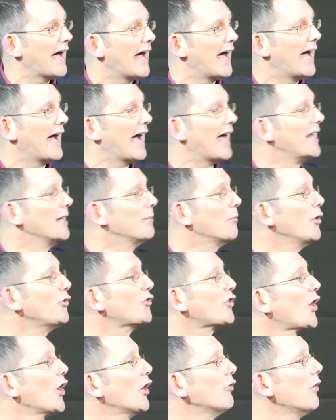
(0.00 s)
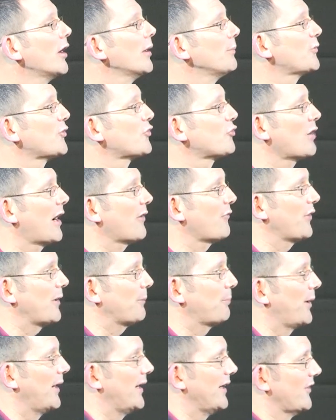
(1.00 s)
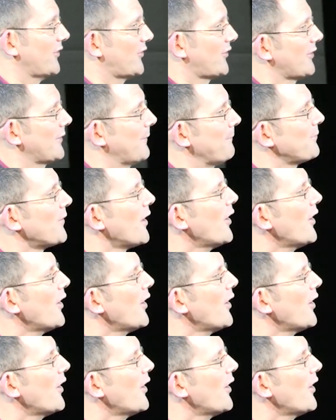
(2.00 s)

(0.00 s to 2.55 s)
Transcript: uh, and the most corrupt traffic police.